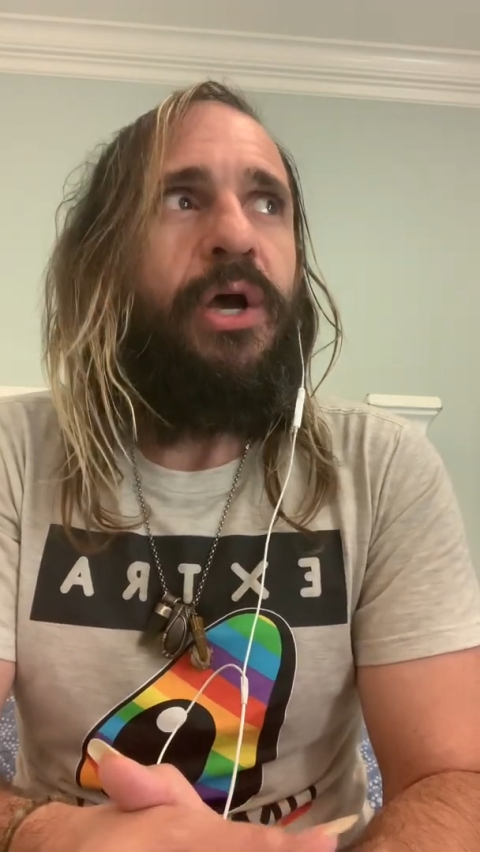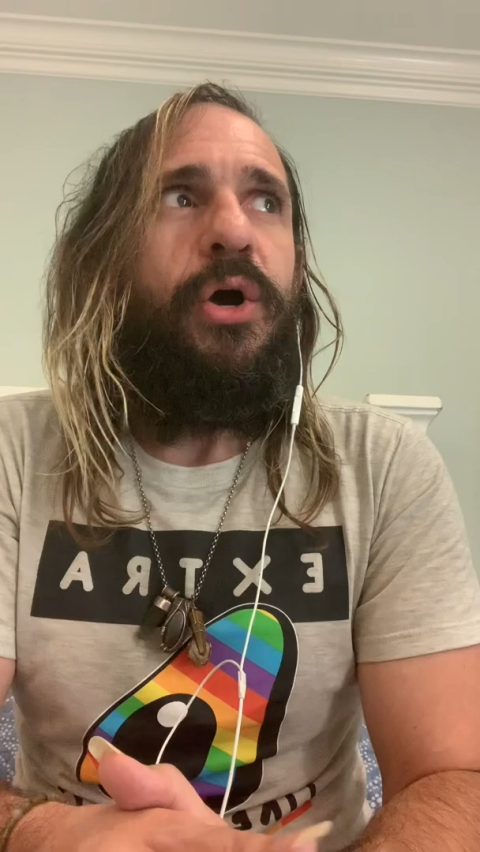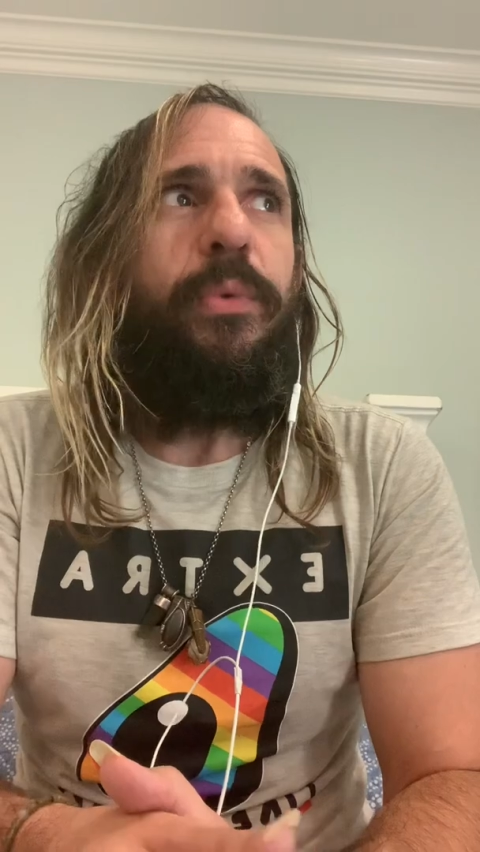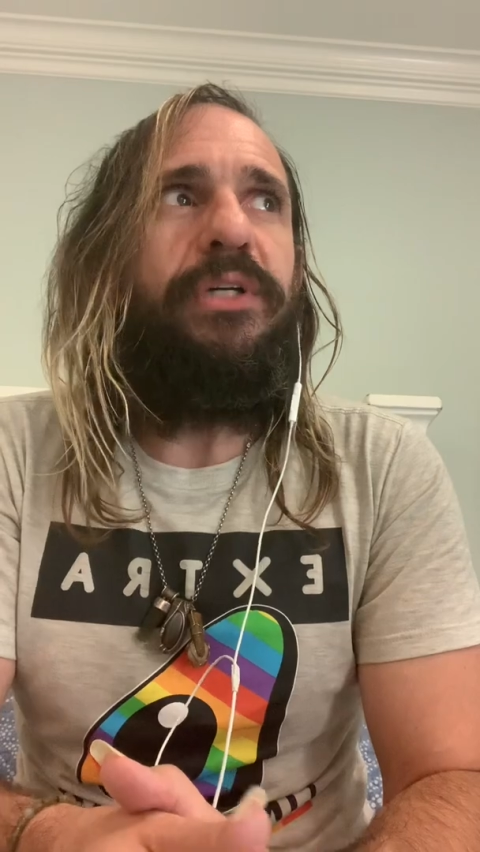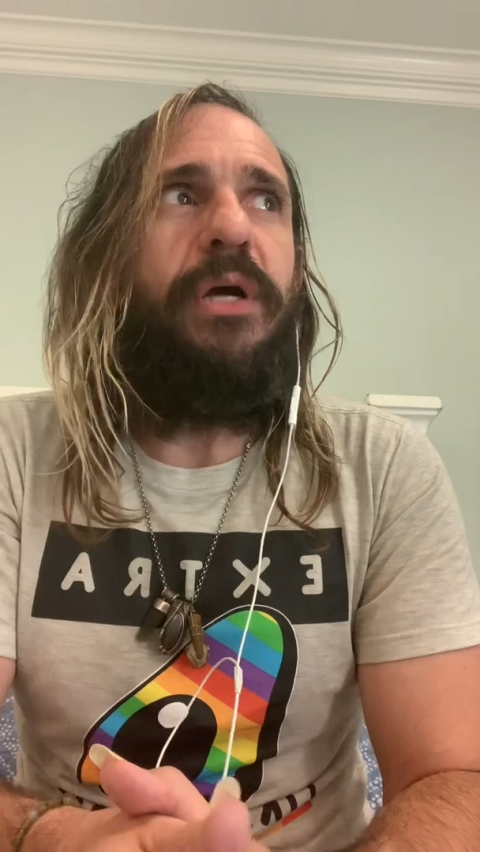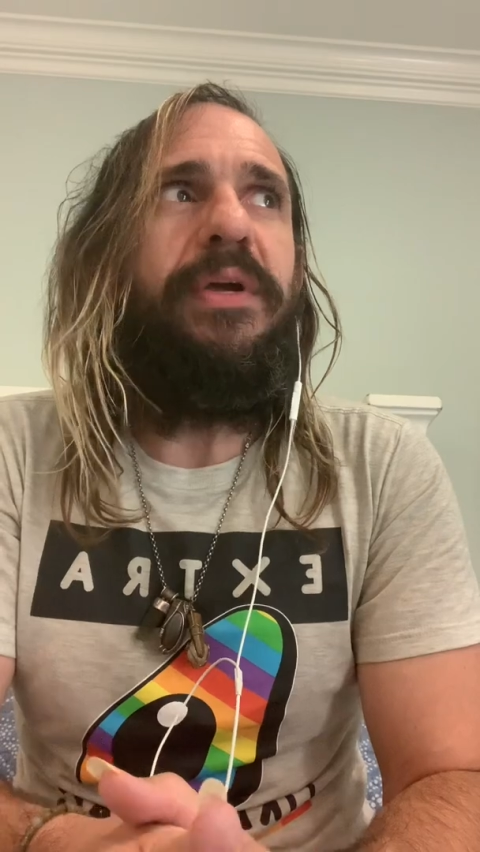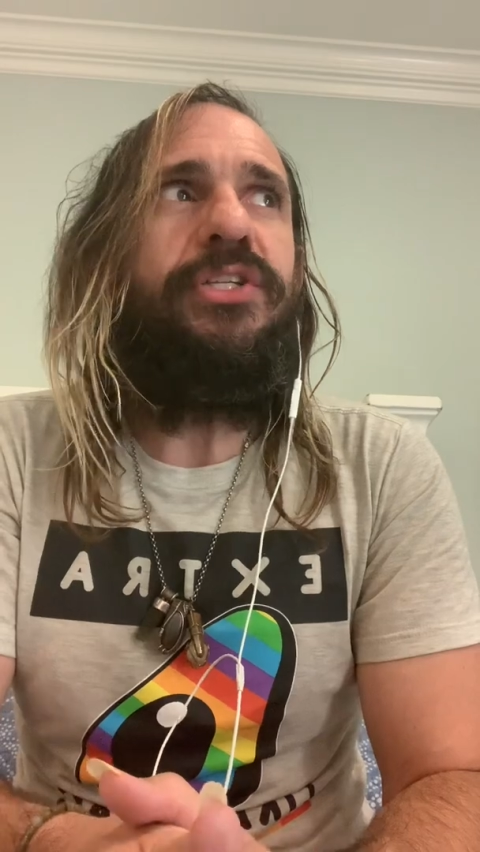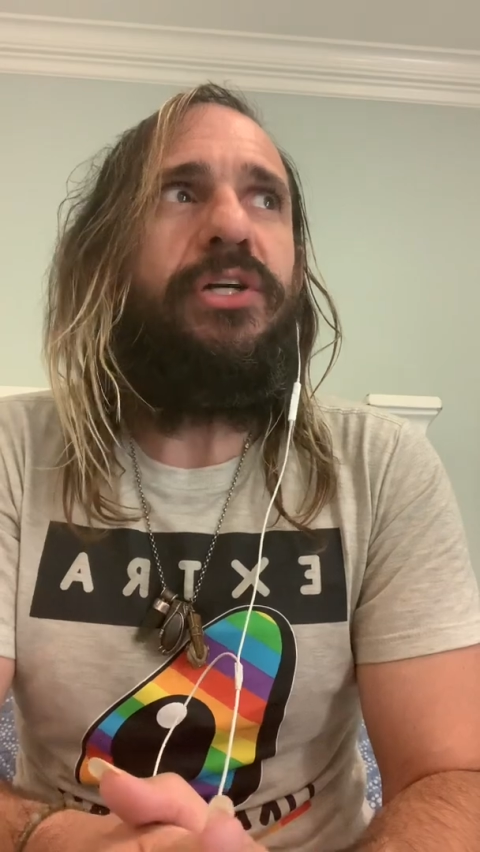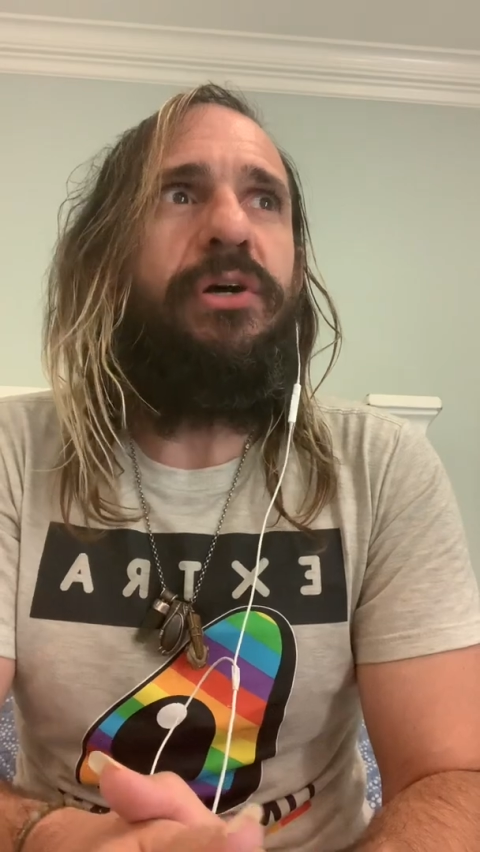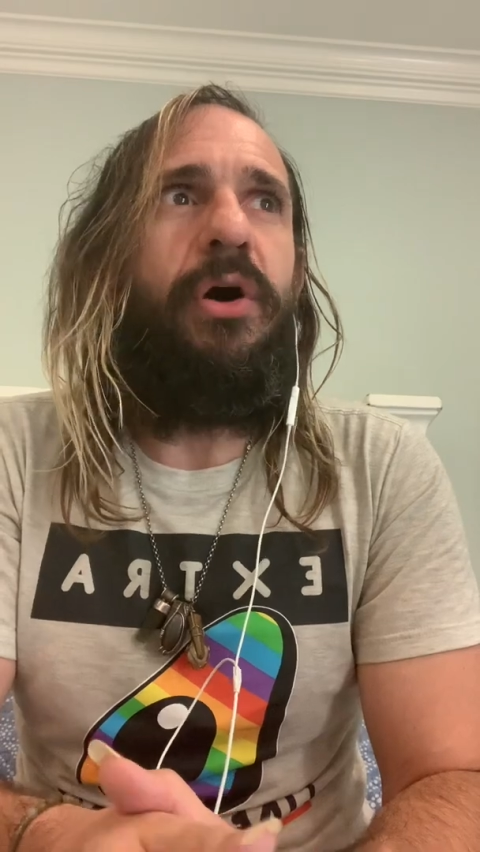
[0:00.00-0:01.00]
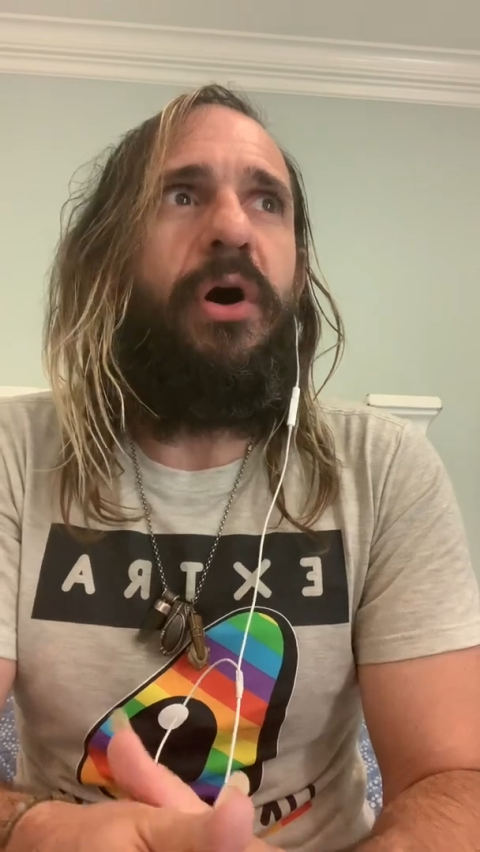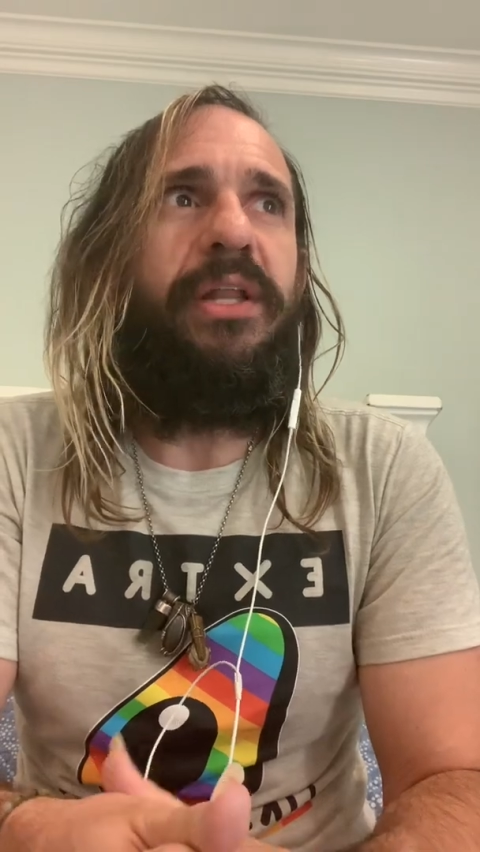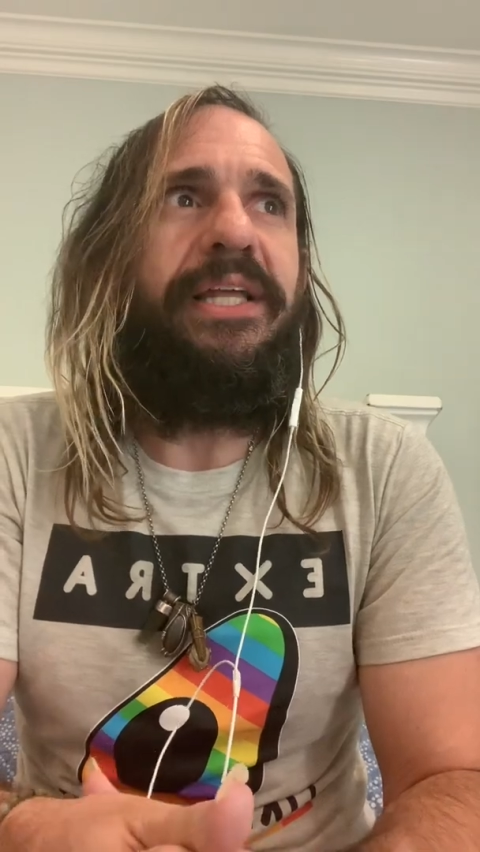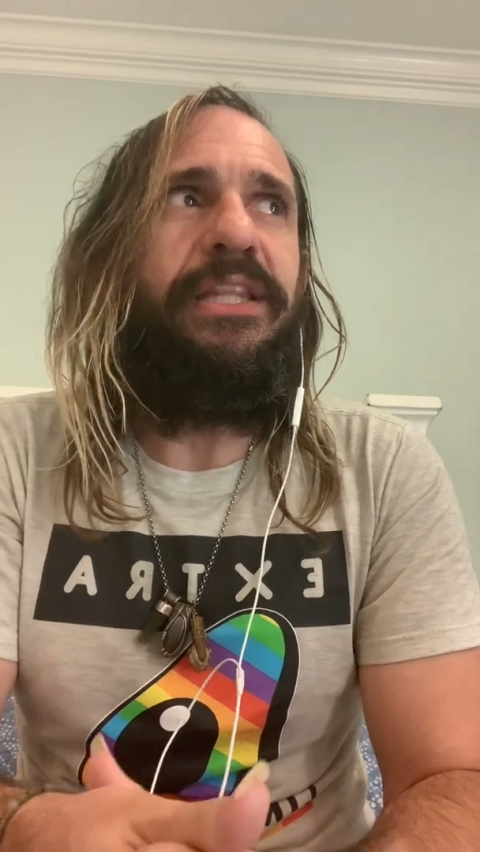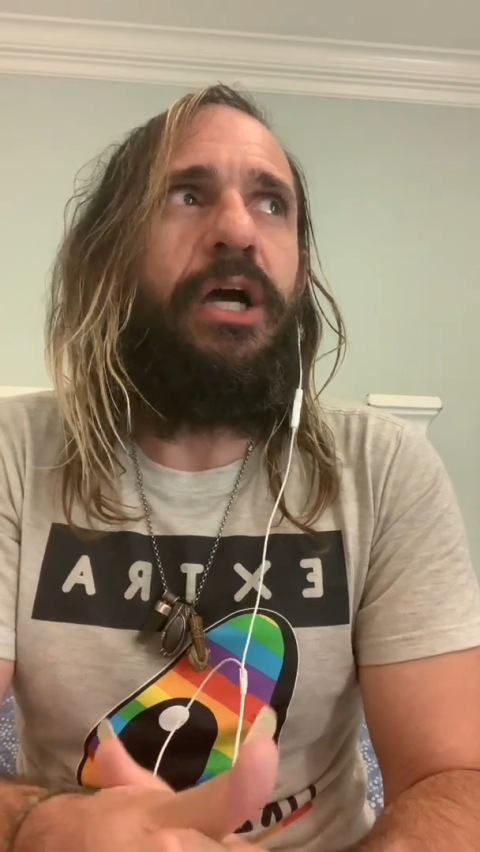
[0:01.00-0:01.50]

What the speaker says: we're going to call it the